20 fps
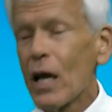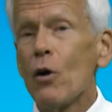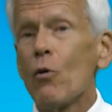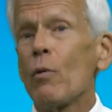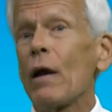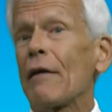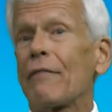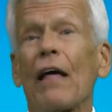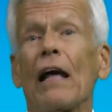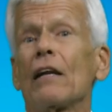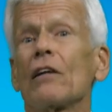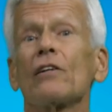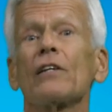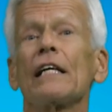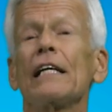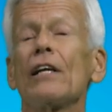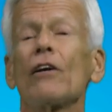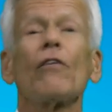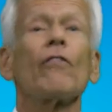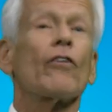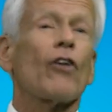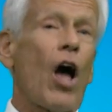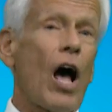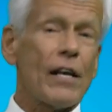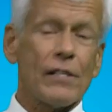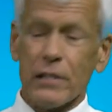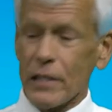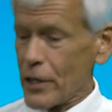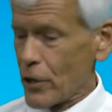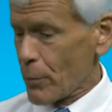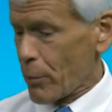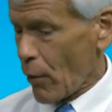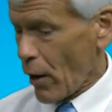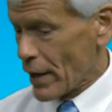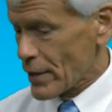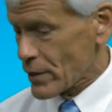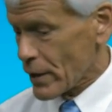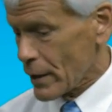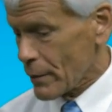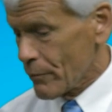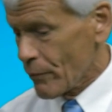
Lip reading: We have then loss leader pricing,